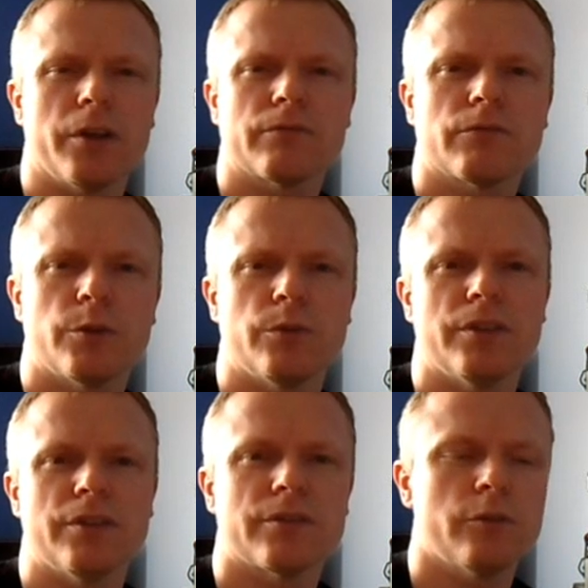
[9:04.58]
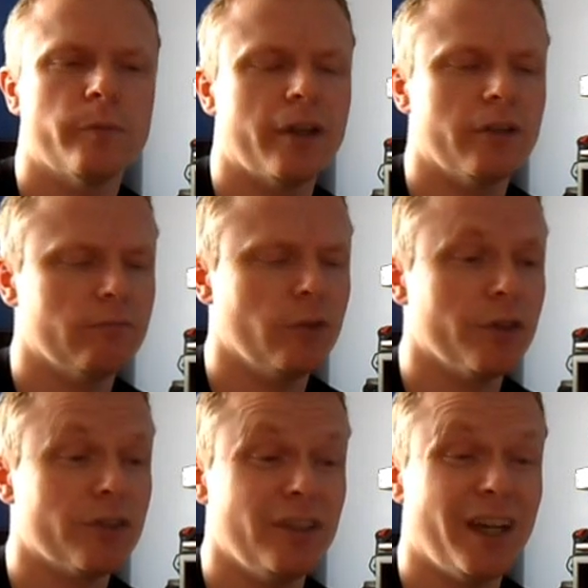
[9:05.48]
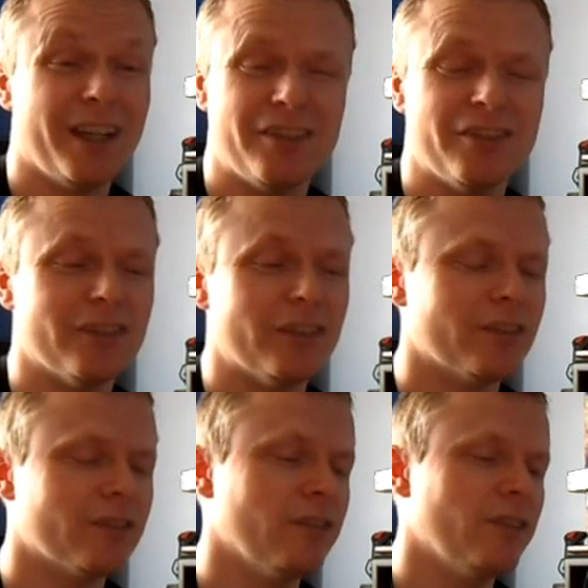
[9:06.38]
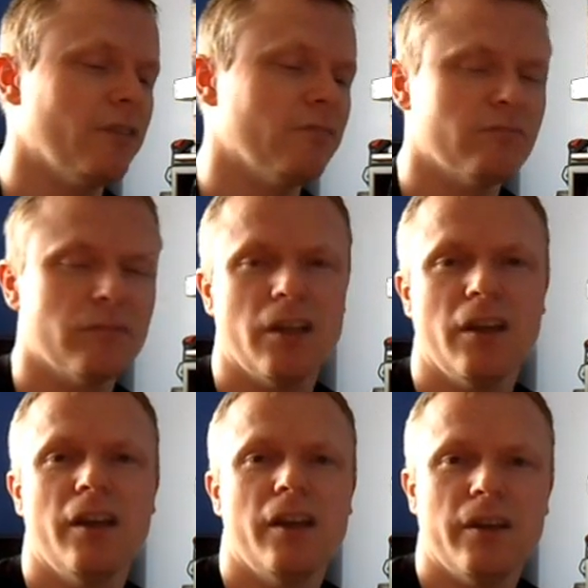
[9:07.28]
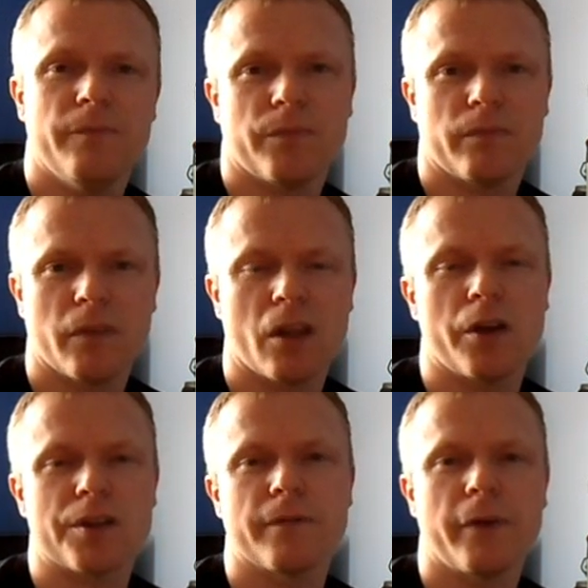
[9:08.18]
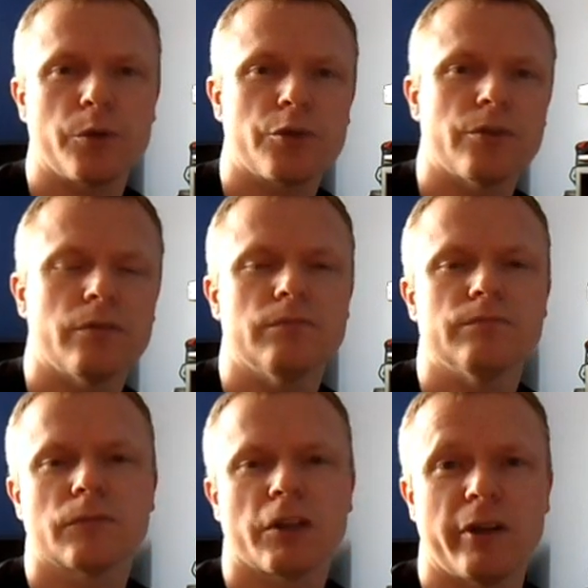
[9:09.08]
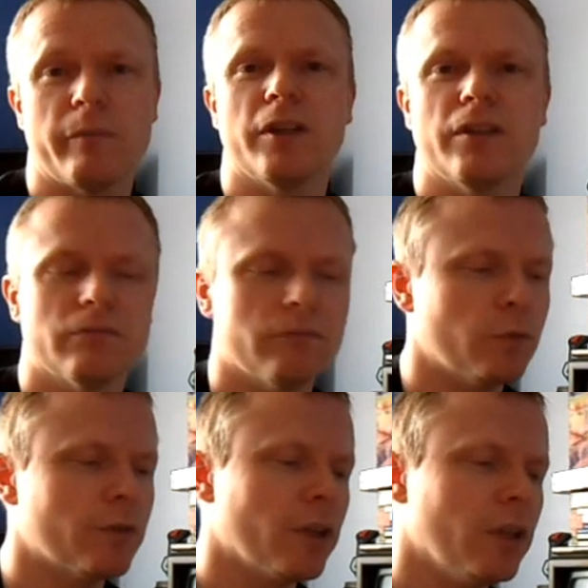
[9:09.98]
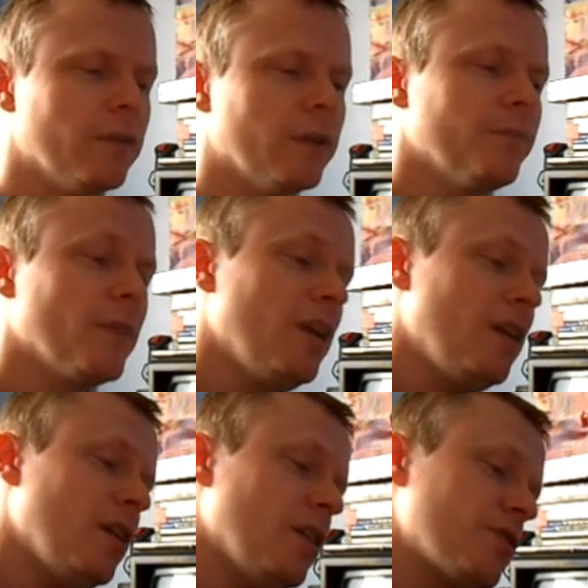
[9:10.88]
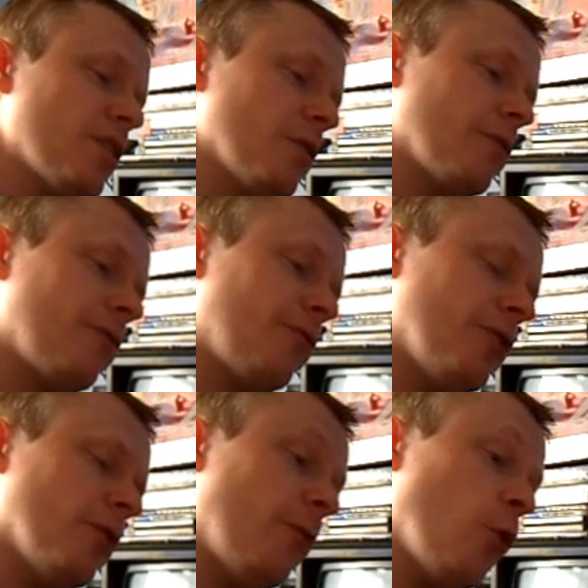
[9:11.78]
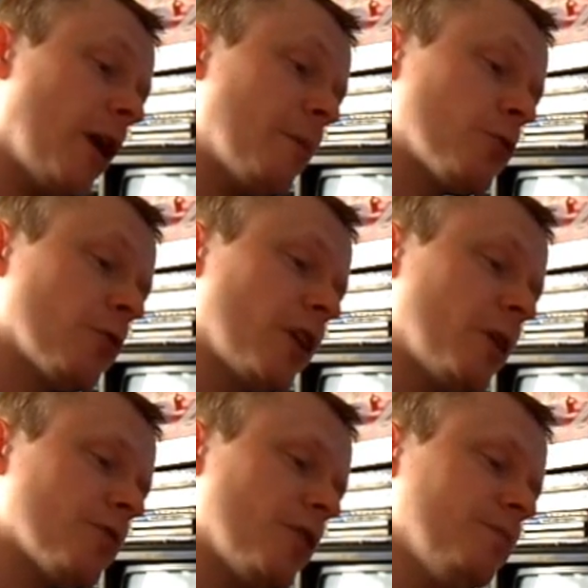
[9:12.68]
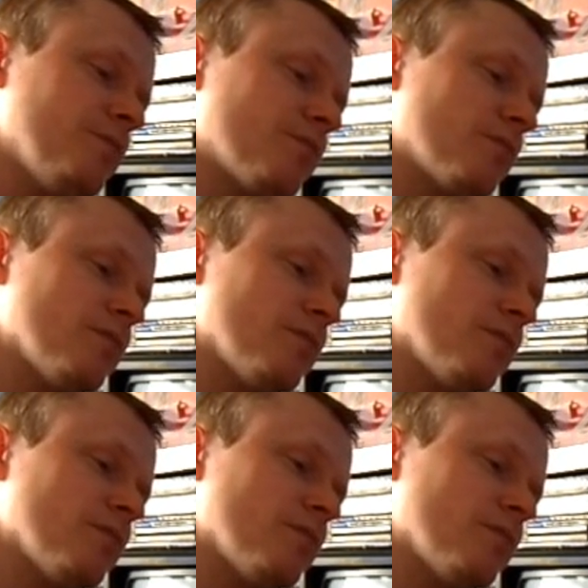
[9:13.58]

for like 2 years, till about 1986, and then the likes of Ocean, Gremlin all took over. So, 4 Amsoft games then.